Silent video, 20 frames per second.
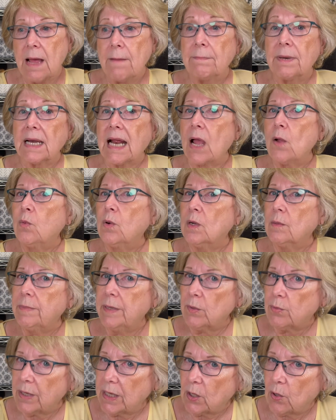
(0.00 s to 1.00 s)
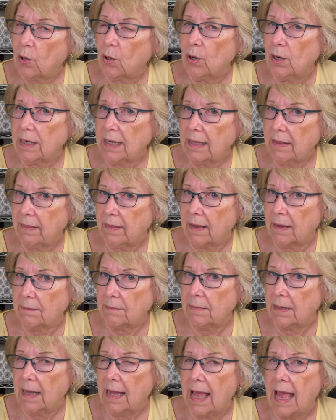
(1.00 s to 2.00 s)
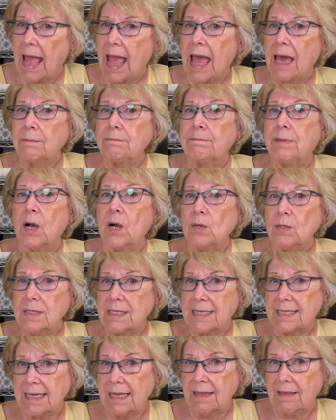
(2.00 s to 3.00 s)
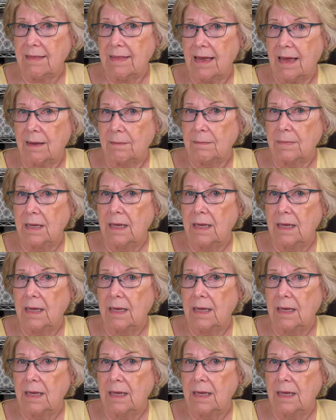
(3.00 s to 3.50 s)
But I will be recording them and posting them